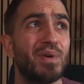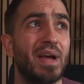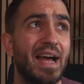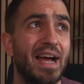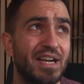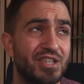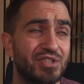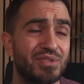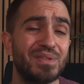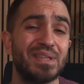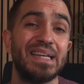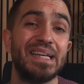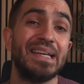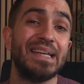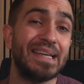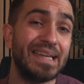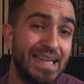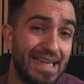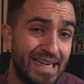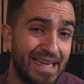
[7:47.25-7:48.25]
actually
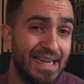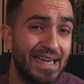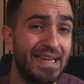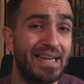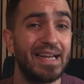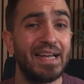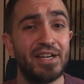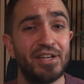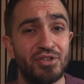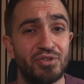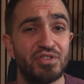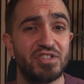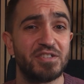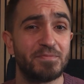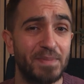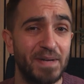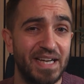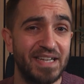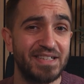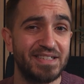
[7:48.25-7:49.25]
need in your
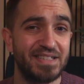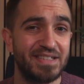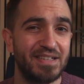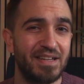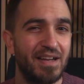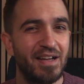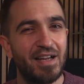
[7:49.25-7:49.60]
space.